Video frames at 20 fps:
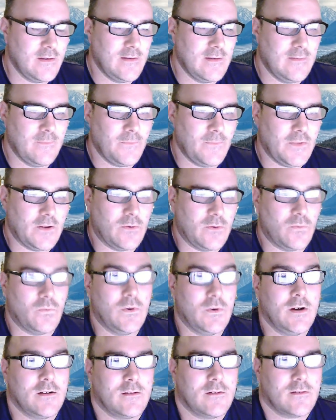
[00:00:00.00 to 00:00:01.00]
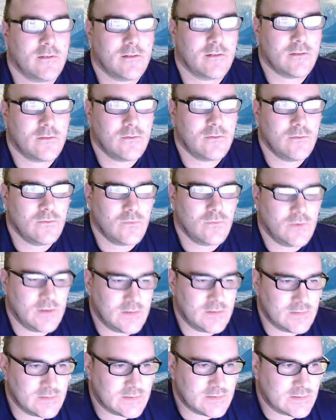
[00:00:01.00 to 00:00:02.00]
You know, what
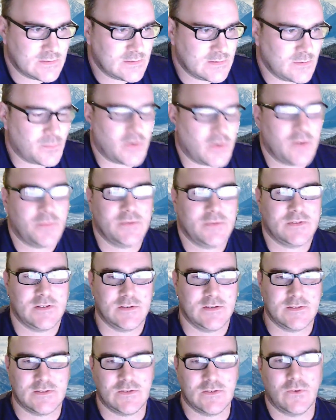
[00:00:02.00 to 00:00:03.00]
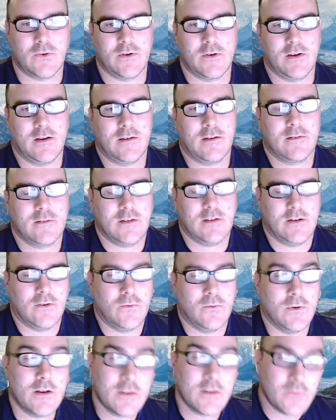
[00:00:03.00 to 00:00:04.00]
was the purpose of the story? You know,
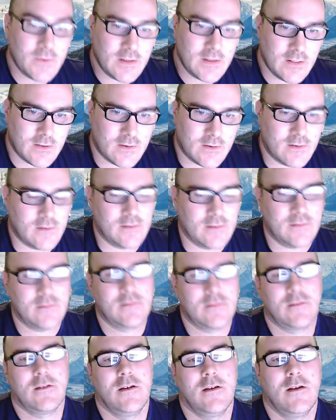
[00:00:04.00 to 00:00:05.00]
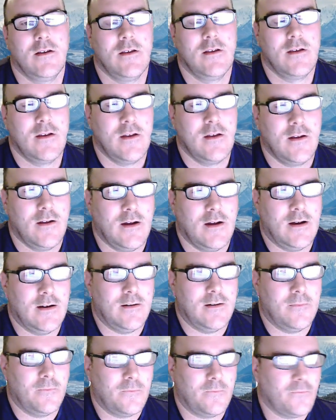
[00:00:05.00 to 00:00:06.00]
what did we learn?
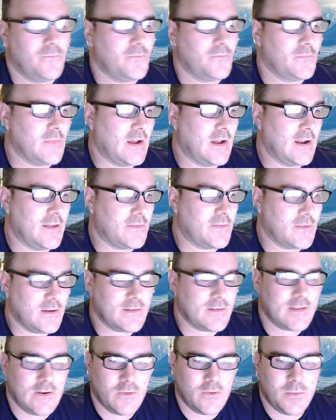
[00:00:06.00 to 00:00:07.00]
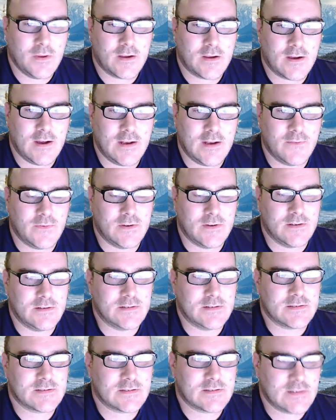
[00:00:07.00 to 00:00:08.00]
And I thought that would be kind of a
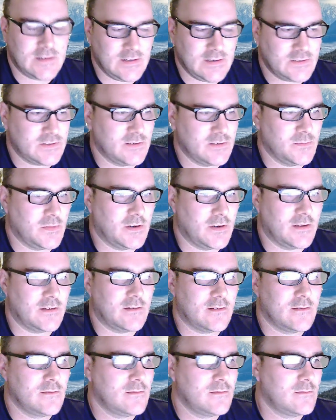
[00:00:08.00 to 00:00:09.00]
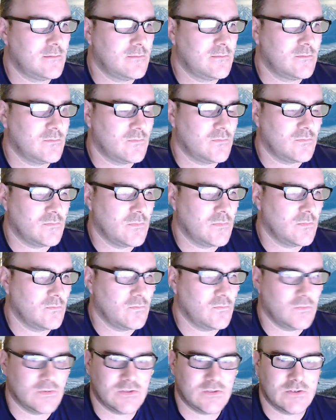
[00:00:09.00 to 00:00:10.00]
discussion, but it
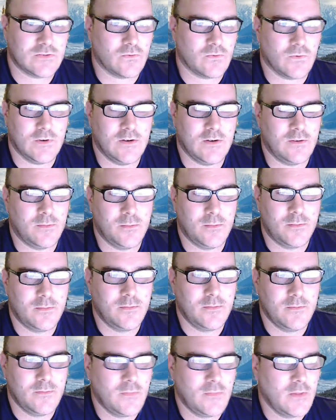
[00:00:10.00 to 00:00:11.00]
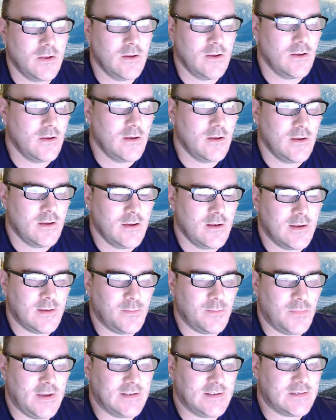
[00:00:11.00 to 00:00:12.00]
was just real
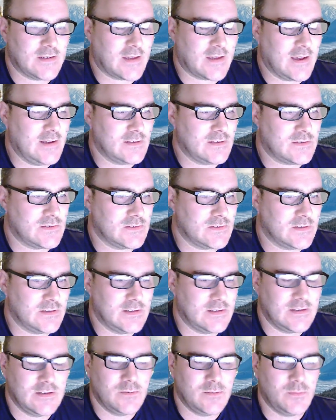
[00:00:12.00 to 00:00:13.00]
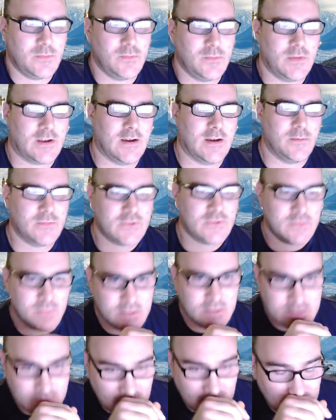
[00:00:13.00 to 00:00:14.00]
basic answers and didn't become too
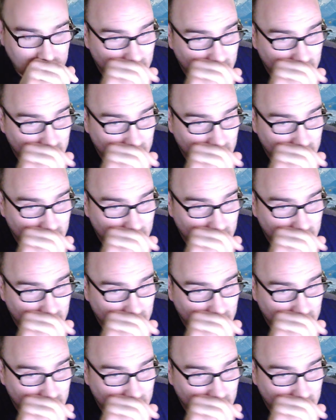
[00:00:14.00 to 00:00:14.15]
much of a